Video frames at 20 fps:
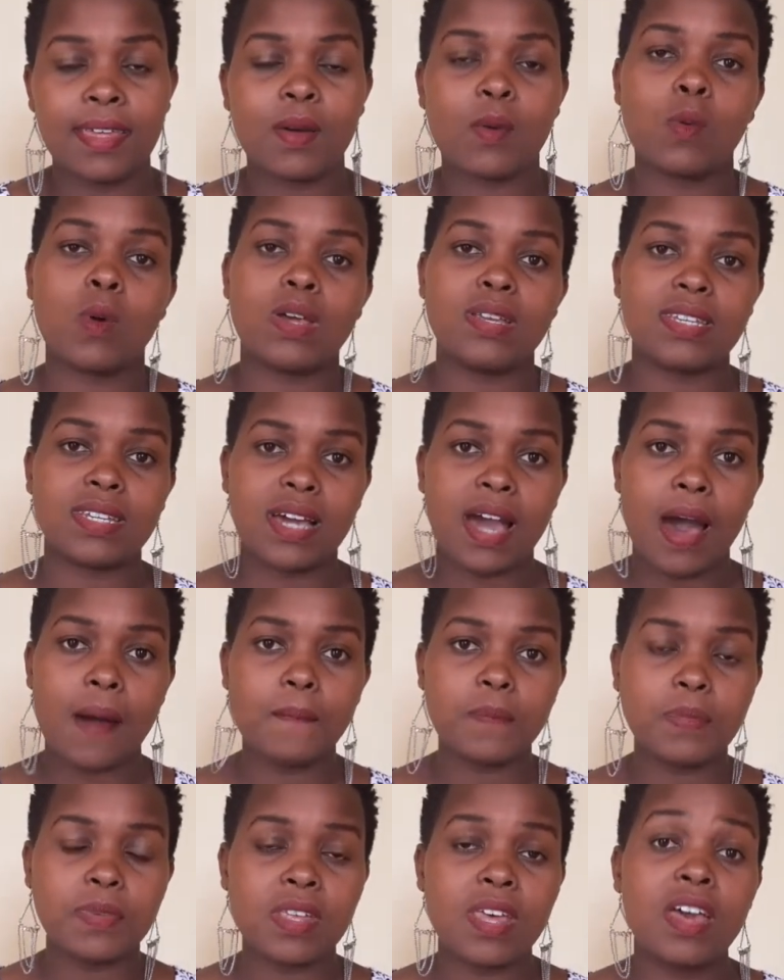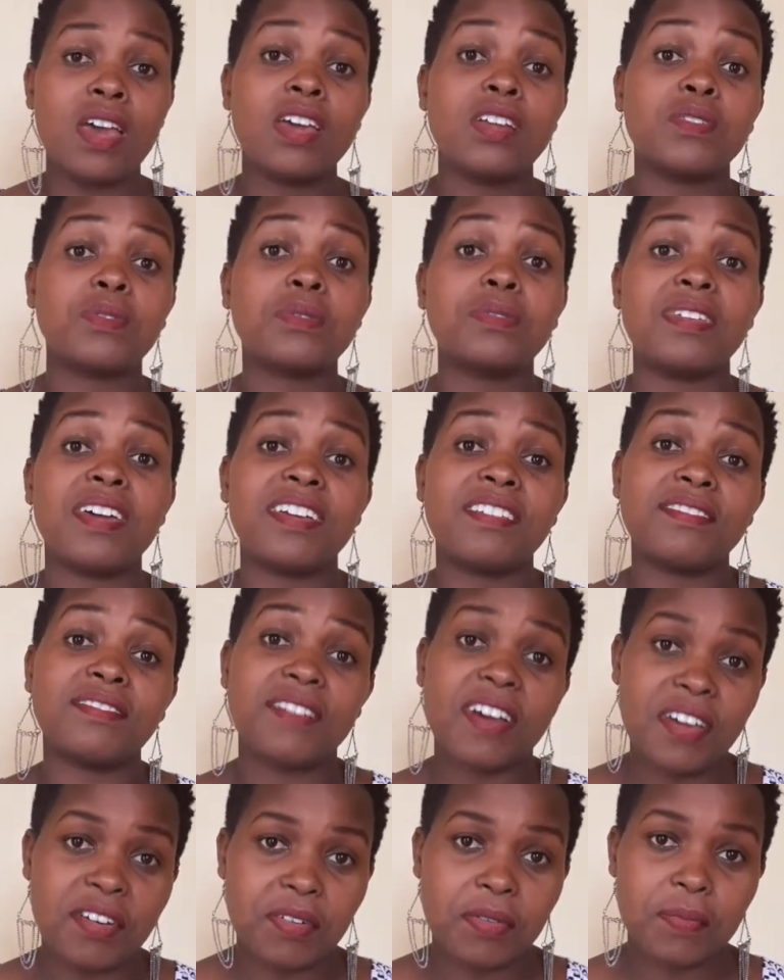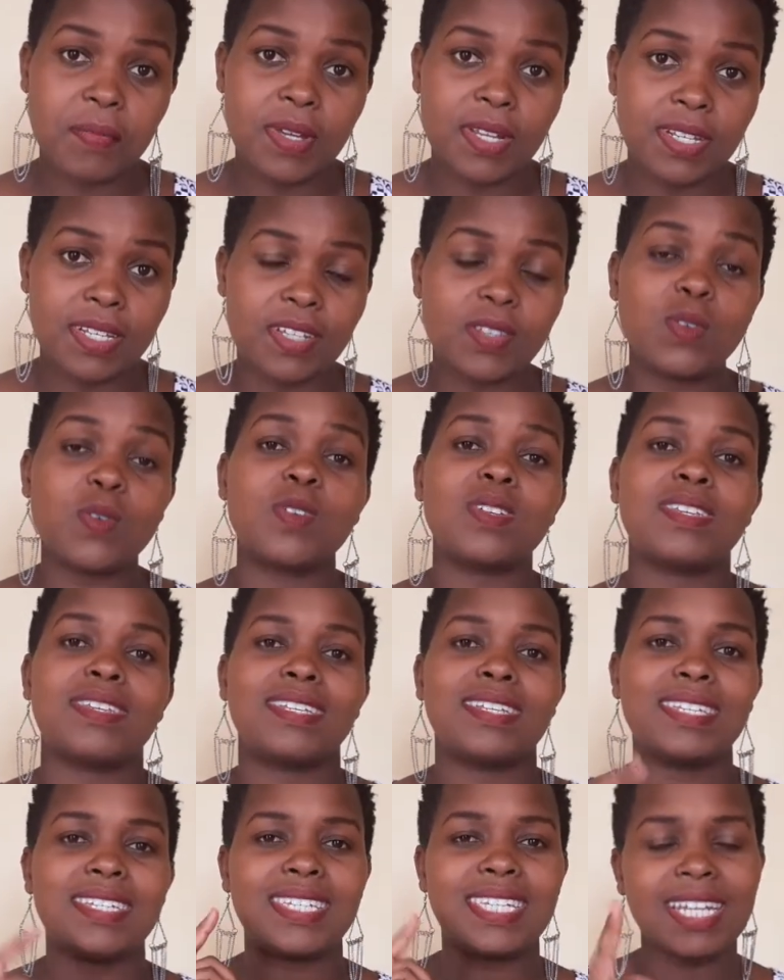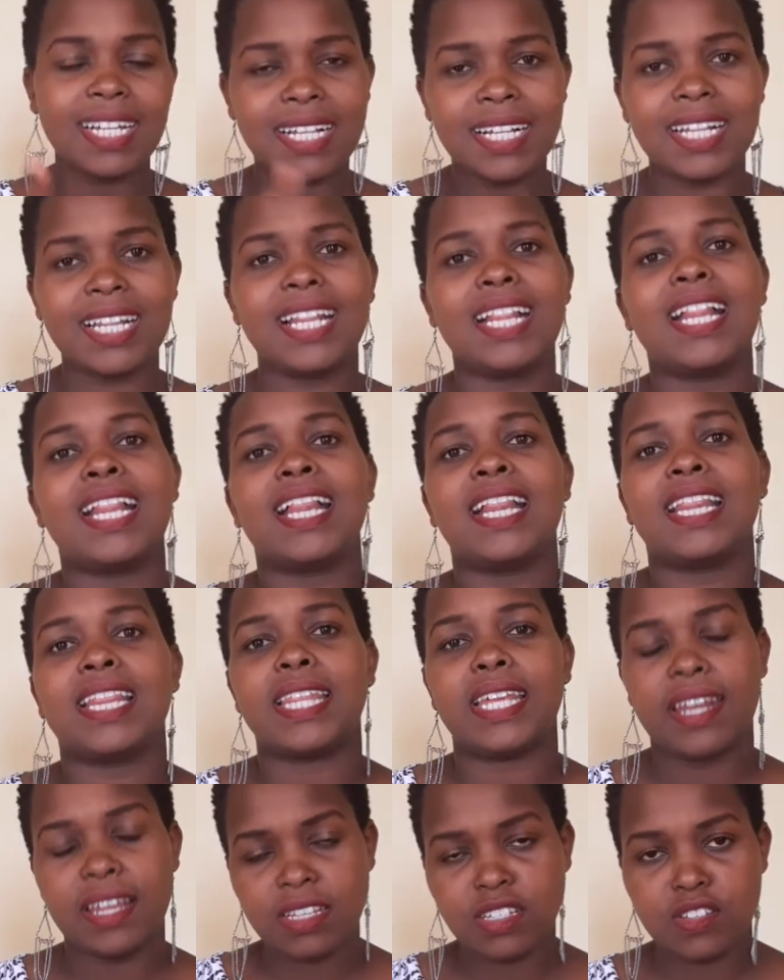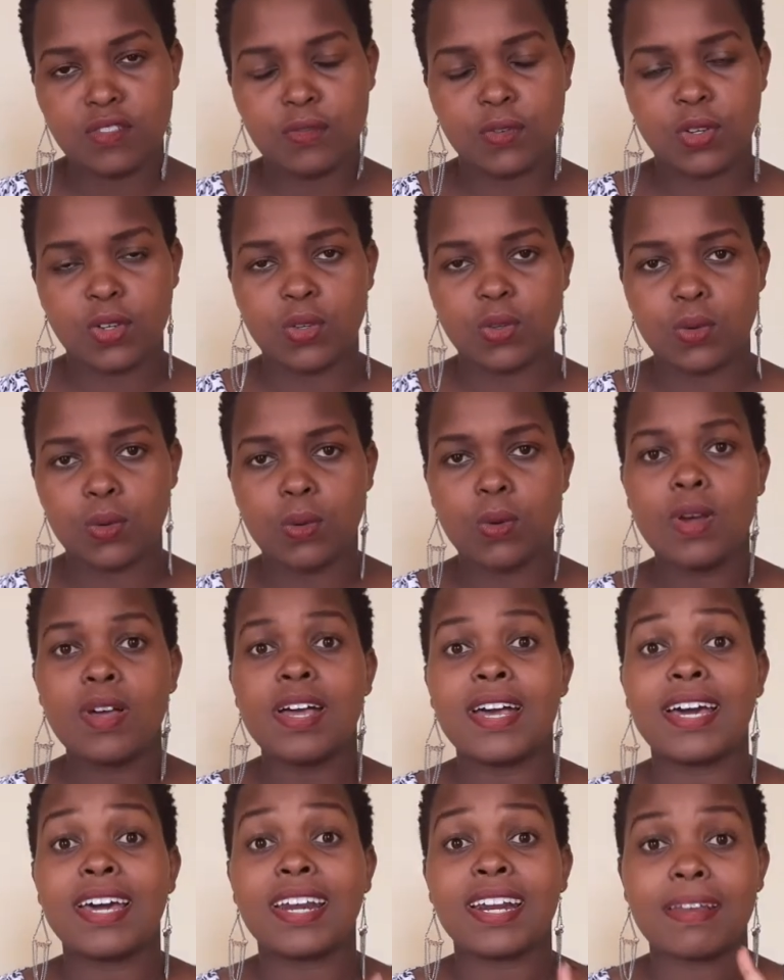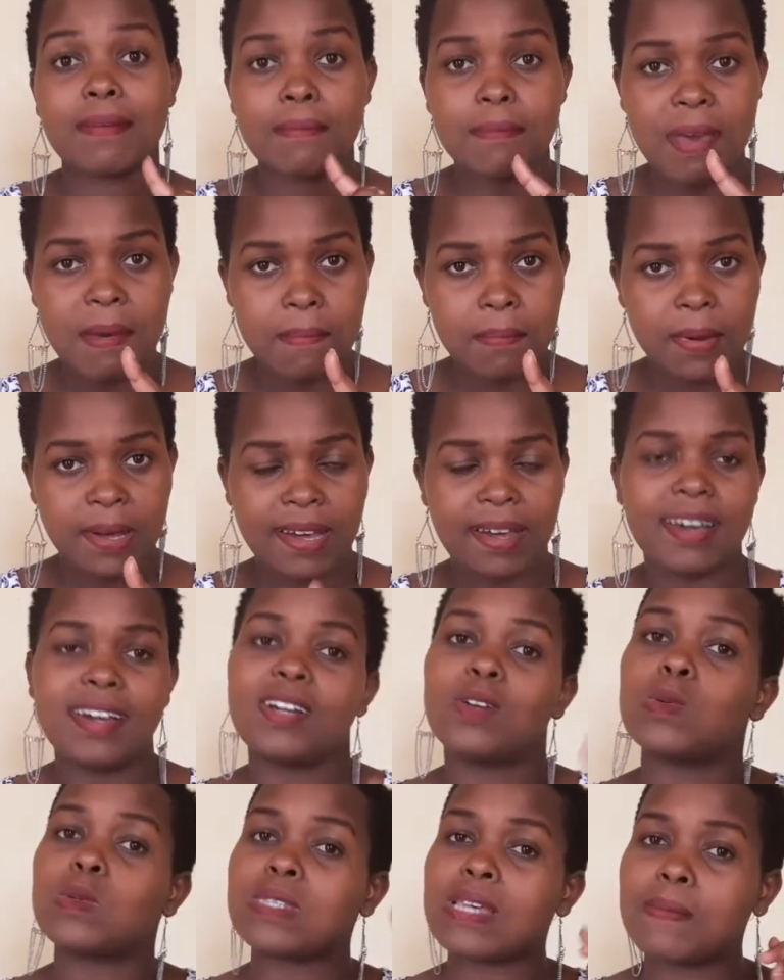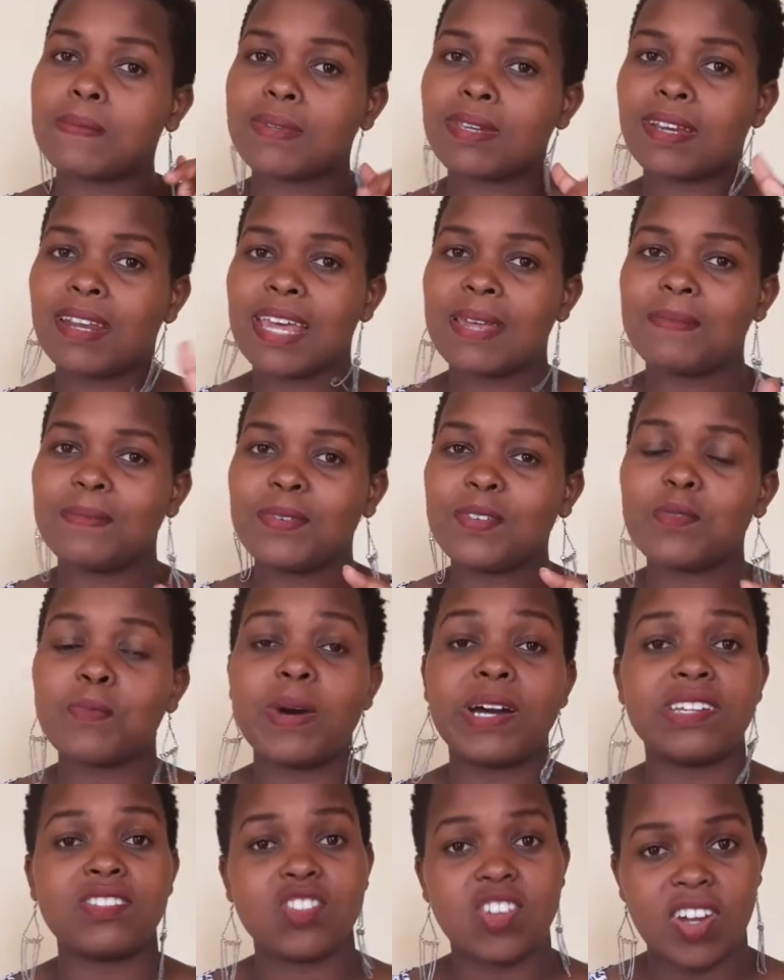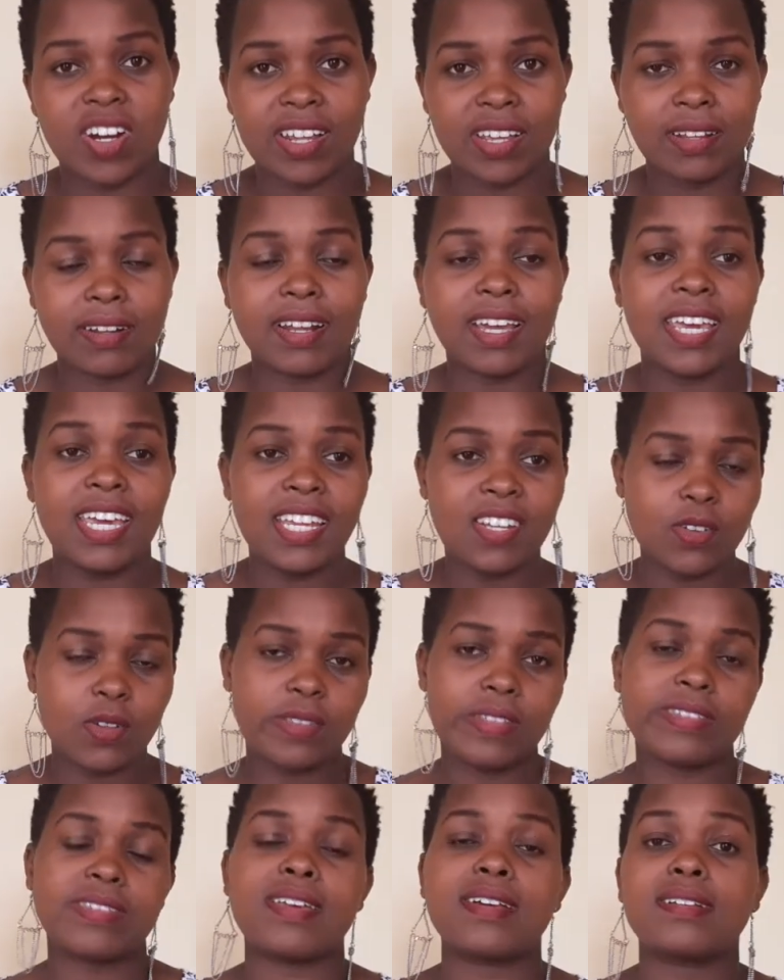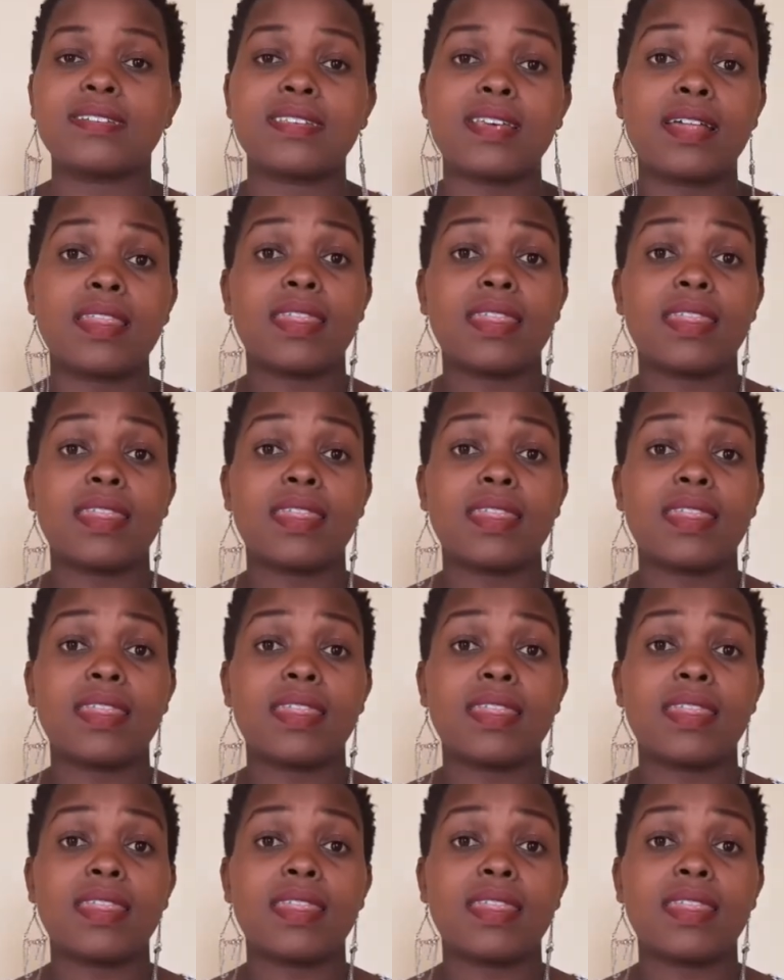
when it comes to the environment so till the next video remember to subscribe to my channel hit on the that's